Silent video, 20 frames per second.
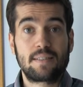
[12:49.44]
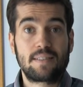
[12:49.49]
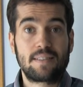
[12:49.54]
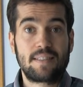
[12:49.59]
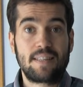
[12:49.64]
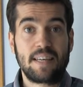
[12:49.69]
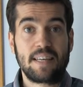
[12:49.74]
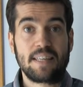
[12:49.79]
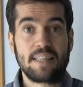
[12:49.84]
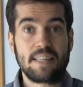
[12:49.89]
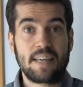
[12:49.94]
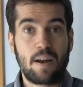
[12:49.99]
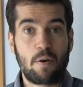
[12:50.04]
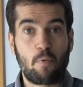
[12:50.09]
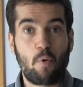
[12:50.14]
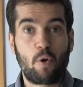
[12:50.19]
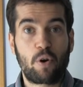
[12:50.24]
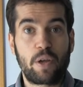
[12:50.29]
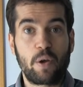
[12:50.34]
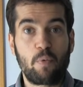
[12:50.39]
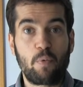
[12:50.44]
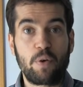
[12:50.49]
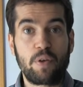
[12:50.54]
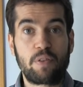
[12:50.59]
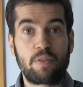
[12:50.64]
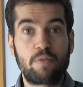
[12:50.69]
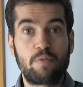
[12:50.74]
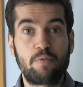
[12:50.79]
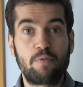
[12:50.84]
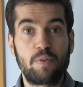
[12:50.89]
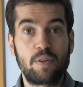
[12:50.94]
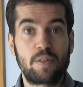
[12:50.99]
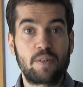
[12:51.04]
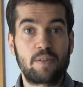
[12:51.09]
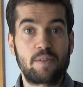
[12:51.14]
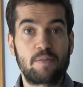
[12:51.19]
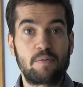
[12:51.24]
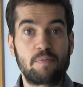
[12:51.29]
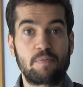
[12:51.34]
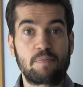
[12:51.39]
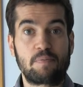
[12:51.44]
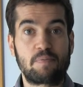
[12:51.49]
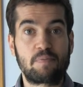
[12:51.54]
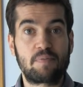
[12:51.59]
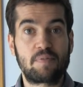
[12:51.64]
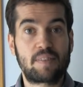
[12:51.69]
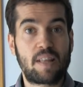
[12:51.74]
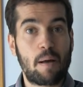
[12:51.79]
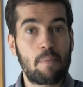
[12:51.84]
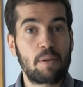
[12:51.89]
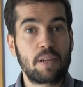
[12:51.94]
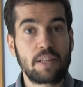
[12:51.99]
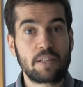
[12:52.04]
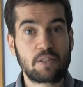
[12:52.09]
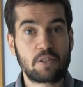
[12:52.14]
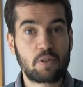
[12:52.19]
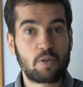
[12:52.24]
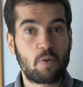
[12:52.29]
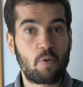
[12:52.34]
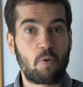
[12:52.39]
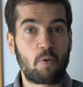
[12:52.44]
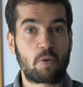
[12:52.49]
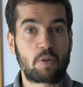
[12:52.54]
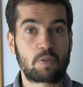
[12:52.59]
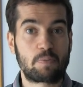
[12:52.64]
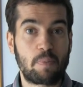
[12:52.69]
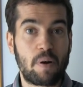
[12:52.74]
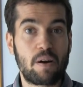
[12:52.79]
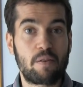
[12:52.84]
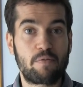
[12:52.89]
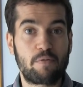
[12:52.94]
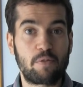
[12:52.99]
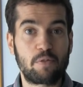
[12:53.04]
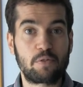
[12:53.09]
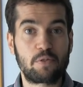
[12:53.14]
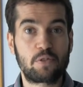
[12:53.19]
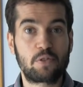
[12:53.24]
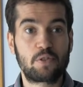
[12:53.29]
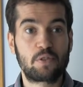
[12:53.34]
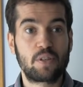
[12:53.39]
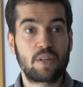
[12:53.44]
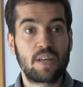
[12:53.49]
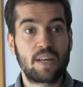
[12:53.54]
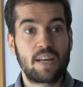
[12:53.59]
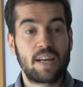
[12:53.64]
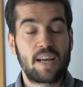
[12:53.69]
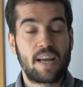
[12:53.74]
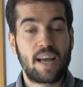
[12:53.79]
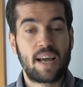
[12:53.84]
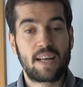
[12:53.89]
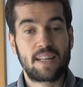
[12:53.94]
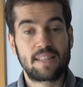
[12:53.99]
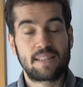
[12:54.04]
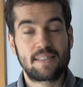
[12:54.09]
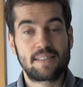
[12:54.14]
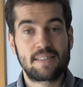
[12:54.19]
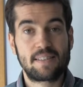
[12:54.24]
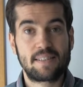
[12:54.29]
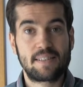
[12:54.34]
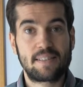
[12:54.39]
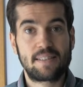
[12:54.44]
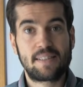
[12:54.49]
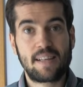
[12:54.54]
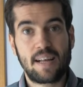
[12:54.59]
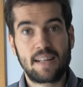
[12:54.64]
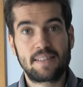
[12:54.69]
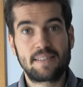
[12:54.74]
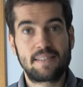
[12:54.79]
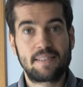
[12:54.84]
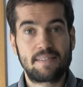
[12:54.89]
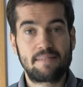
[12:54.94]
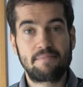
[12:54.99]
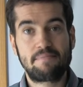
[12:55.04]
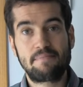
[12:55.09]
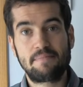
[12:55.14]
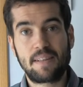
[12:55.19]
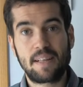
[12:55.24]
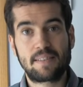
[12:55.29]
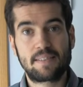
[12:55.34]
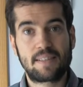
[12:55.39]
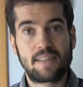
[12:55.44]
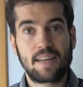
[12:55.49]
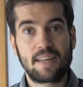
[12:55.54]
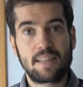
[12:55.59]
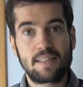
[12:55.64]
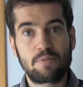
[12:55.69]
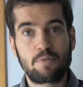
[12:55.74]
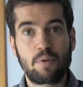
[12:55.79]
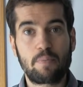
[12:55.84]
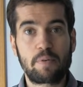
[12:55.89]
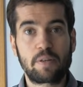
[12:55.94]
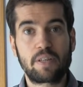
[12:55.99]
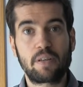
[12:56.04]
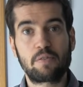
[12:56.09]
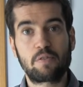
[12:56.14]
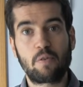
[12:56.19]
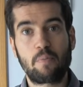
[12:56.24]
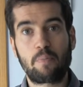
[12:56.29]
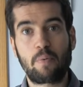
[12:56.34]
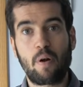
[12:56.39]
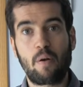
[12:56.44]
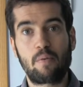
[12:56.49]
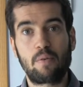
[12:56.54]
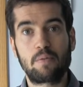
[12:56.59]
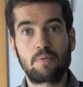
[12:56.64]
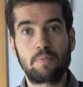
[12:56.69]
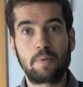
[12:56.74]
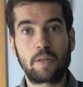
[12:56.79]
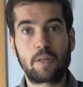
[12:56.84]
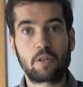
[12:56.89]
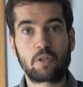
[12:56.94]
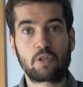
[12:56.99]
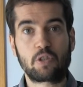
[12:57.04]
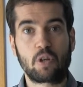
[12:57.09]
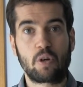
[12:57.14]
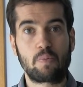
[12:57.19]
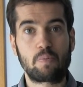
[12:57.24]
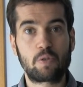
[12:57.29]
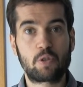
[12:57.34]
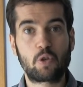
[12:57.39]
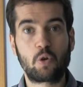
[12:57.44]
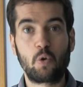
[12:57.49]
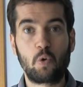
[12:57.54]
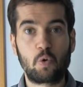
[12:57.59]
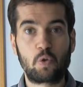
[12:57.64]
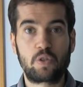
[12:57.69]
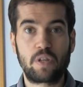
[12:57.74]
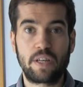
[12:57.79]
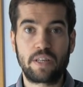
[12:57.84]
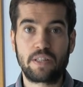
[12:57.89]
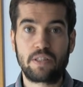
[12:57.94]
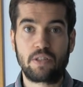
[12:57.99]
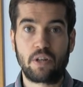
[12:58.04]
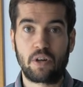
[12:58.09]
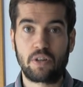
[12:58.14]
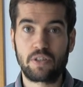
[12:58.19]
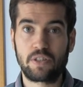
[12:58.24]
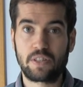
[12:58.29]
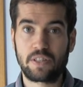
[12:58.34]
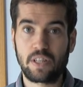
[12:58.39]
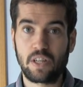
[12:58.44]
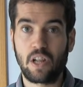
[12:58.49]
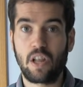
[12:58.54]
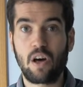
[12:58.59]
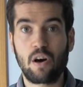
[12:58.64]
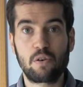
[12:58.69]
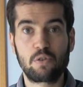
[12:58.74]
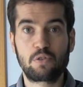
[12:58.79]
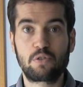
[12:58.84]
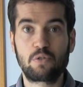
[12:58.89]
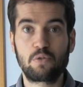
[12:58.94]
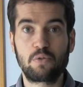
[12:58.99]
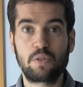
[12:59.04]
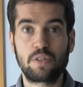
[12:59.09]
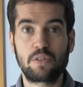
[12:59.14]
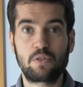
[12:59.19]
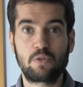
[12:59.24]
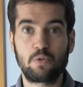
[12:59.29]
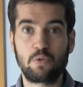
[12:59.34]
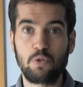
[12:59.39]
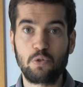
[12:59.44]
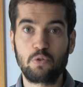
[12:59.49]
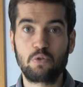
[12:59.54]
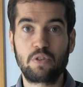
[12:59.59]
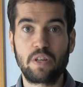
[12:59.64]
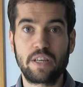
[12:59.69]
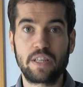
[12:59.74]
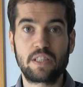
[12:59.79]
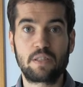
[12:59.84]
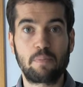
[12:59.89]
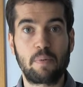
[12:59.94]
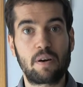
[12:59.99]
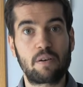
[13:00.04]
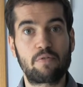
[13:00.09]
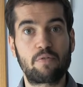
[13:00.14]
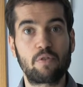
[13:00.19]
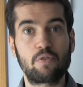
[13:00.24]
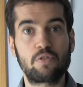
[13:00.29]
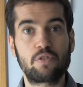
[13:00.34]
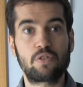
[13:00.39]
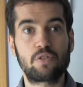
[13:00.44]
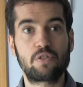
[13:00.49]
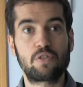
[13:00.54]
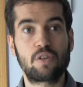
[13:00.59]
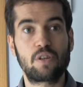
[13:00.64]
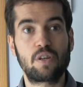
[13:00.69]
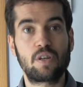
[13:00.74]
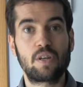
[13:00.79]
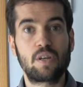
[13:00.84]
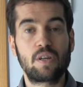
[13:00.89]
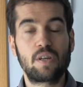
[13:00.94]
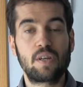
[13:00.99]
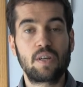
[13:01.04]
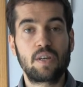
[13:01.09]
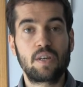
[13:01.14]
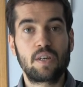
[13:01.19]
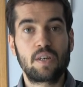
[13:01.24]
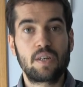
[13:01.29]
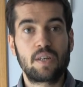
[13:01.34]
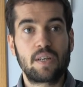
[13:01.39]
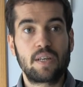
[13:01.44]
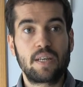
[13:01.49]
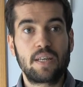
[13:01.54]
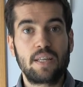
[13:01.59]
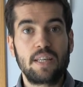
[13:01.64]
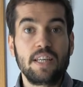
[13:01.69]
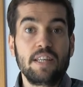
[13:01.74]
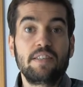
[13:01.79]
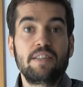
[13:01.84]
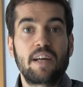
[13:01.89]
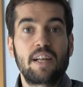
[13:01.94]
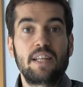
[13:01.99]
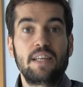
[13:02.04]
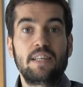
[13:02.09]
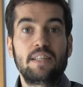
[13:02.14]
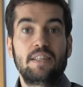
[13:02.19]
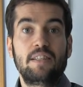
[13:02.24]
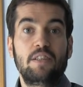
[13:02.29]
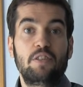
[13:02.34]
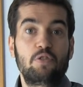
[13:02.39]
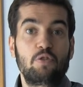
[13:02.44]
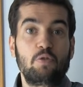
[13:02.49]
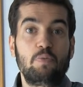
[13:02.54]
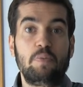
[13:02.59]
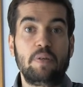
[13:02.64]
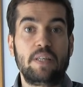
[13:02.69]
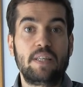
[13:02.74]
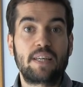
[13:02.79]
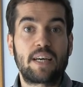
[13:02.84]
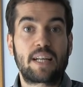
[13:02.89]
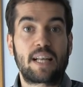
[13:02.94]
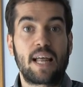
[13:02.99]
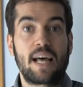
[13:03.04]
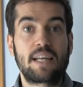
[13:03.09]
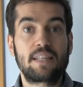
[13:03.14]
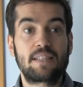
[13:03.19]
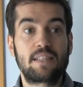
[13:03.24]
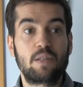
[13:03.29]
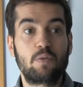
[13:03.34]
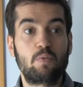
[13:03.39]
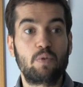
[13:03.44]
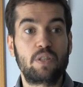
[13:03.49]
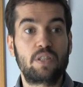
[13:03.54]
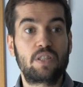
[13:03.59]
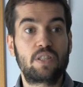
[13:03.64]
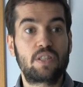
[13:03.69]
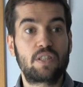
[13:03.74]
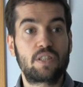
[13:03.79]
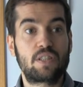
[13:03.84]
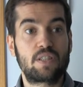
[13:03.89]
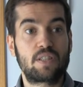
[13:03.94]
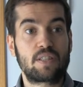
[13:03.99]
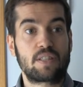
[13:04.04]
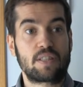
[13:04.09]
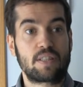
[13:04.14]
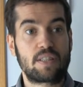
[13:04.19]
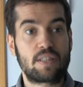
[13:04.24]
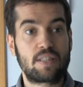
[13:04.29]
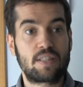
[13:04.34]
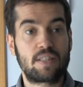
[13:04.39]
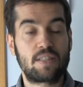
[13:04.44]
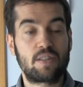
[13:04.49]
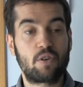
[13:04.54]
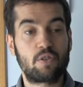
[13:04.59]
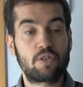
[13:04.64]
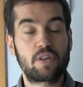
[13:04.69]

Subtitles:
they are working with tablets or smartphones, and that can represent some problems because some schools they don't allow students to use their smartphones. Ideally, this should be a class in which on